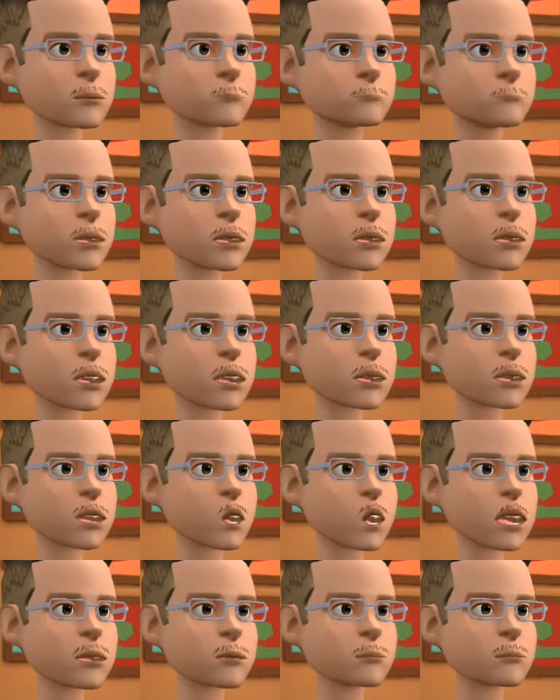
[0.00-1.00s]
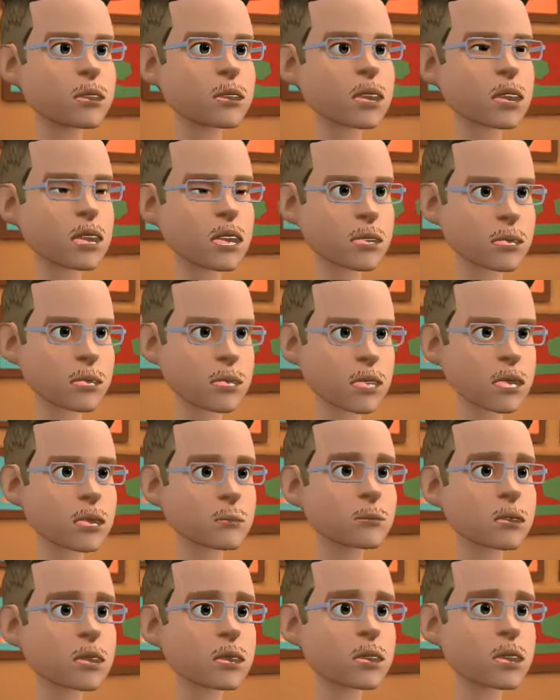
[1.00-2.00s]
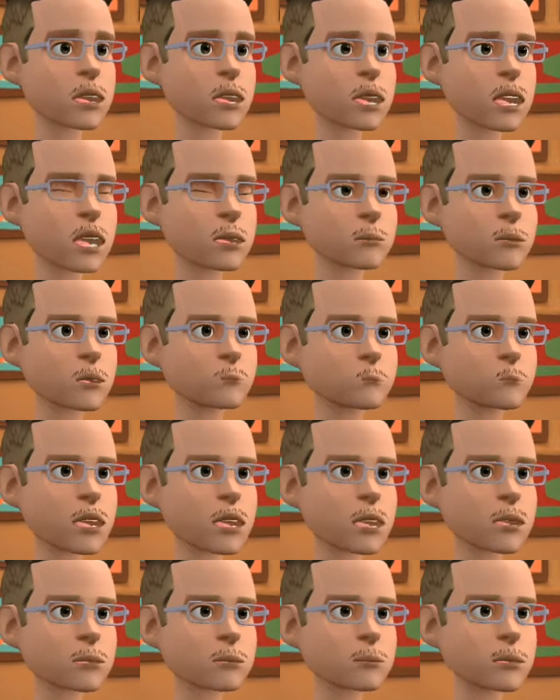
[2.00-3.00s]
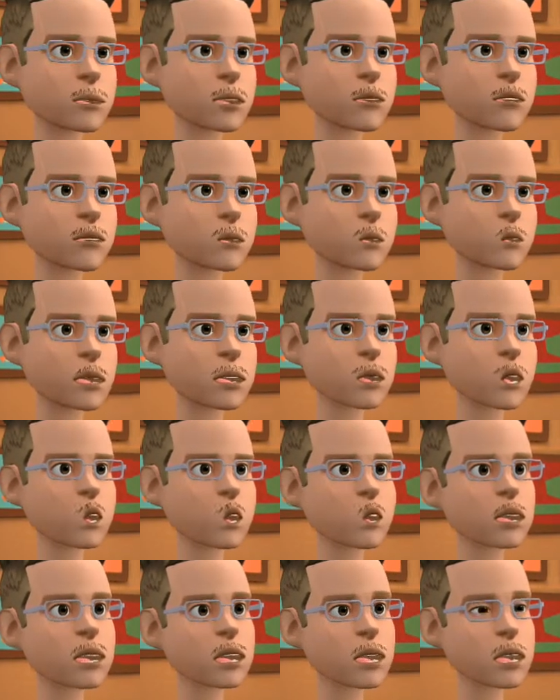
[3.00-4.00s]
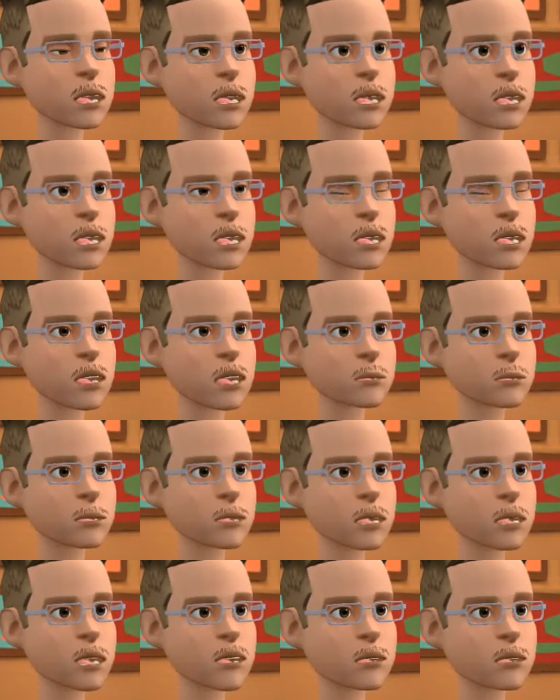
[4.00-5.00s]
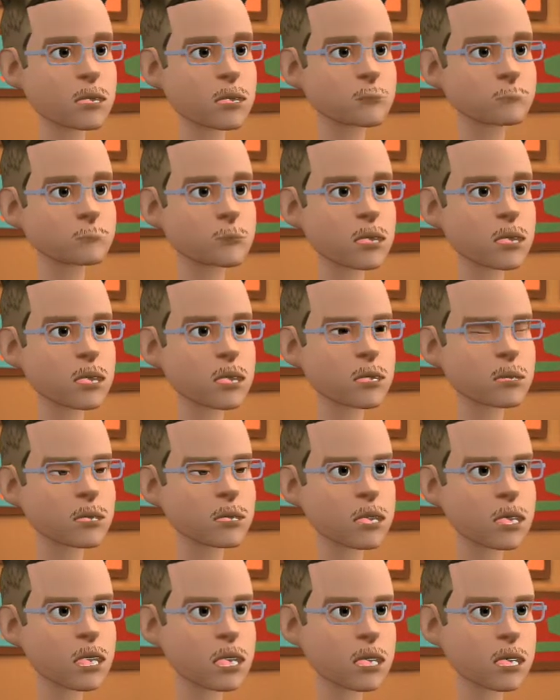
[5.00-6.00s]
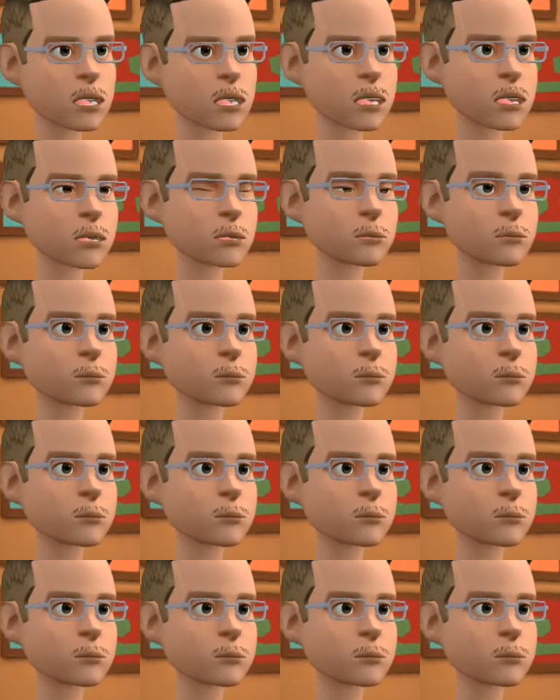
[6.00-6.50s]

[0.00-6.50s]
But I try to help patients stay present in the moment, and focus on taking care of themselves as best as they can.